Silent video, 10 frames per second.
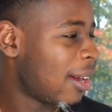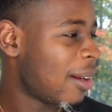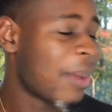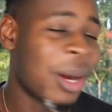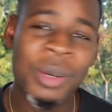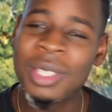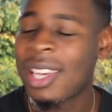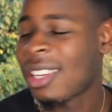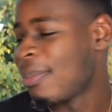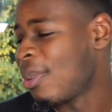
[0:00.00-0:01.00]
My whole
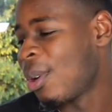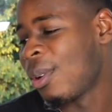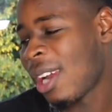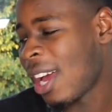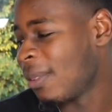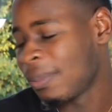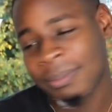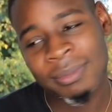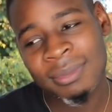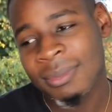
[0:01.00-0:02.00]
chest, bro. Like,
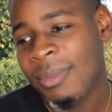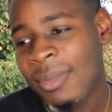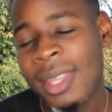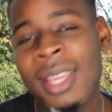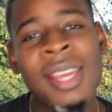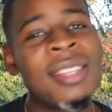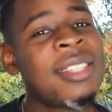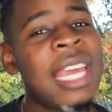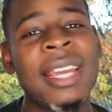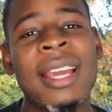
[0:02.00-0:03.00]

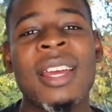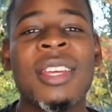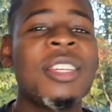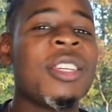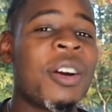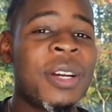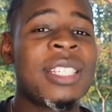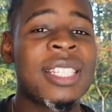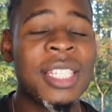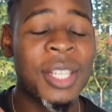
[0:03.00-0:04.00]
Jake, you're a
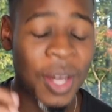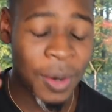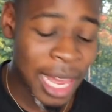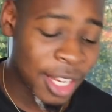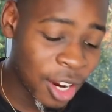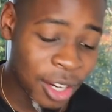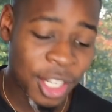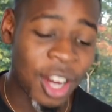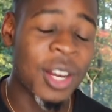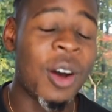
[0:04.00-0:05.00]
G, you know. Like, you're
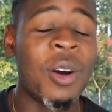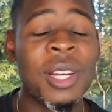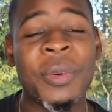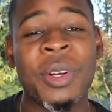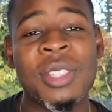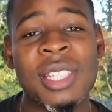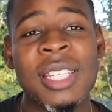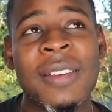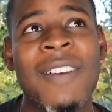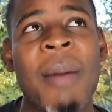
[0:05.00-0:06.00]
the only real G
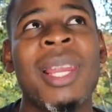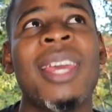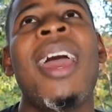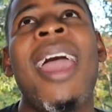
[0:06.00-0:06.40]
in your family.